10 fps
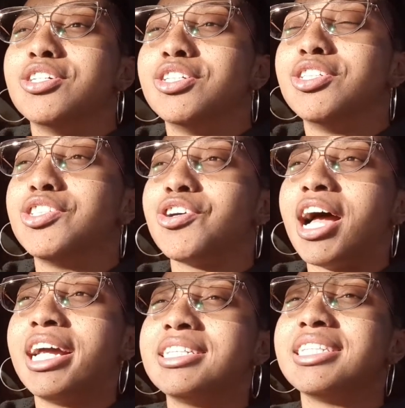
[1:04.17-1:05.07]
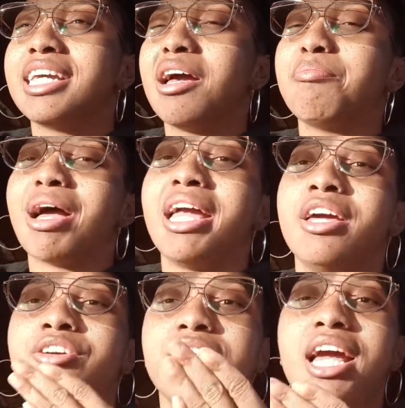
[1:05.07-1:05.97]
trying to get my
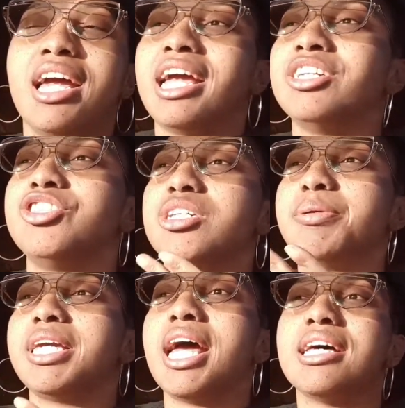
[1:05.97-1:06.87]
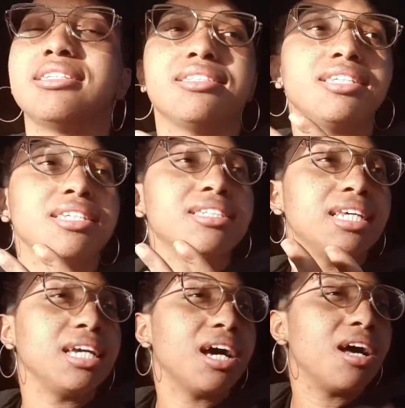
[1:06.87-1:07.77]
internet and GPS to sync up.